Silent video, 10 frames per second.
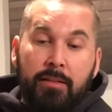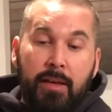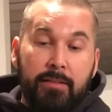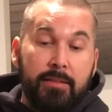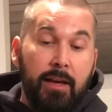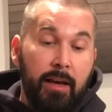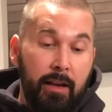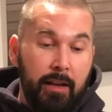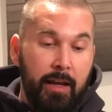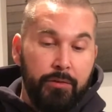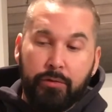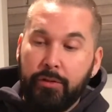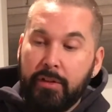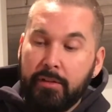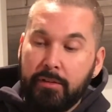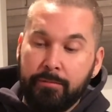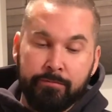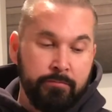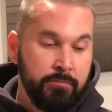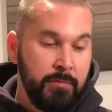Thanks a lot for this.
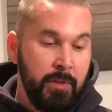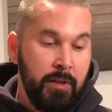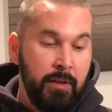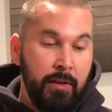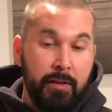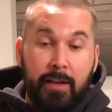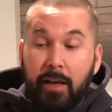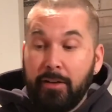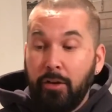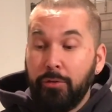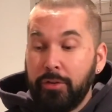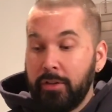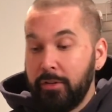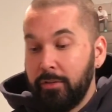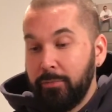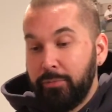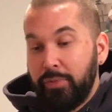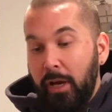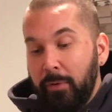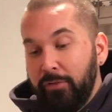Now the only
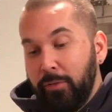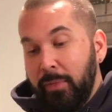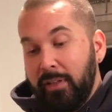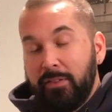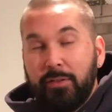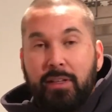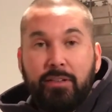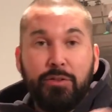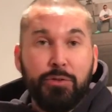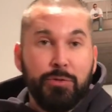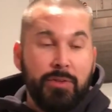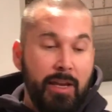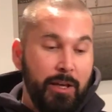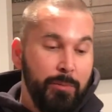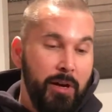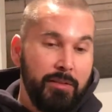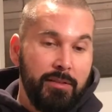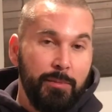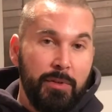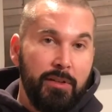problem for me is to get new Nike
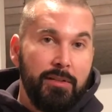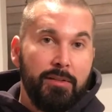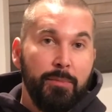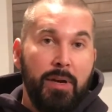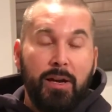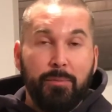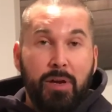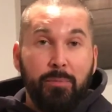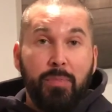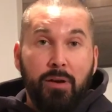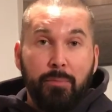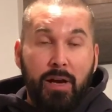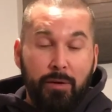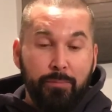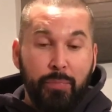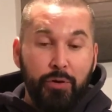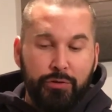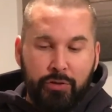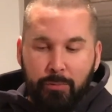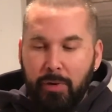boxes, because my
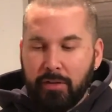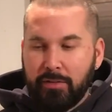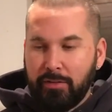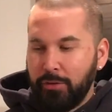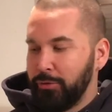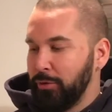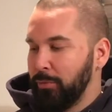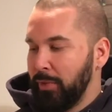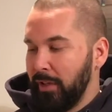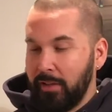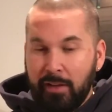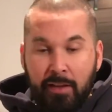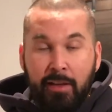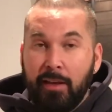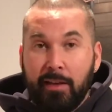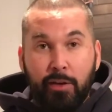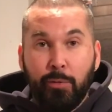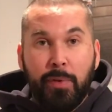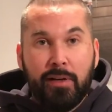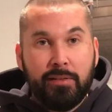personal boxes are too big, and
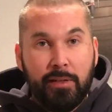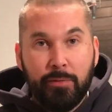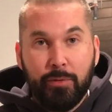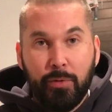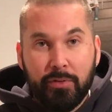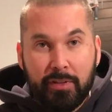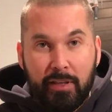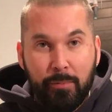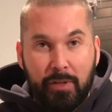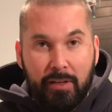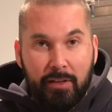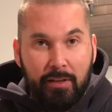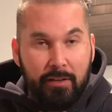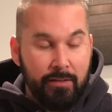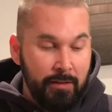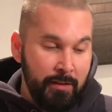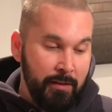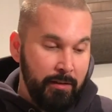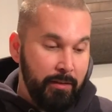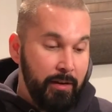nobody seems to want to give me
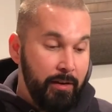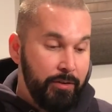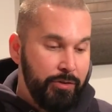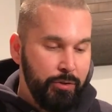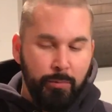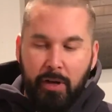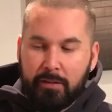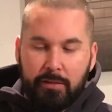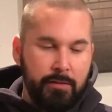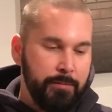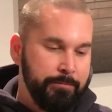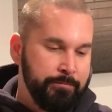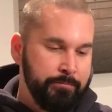their shoe boxes.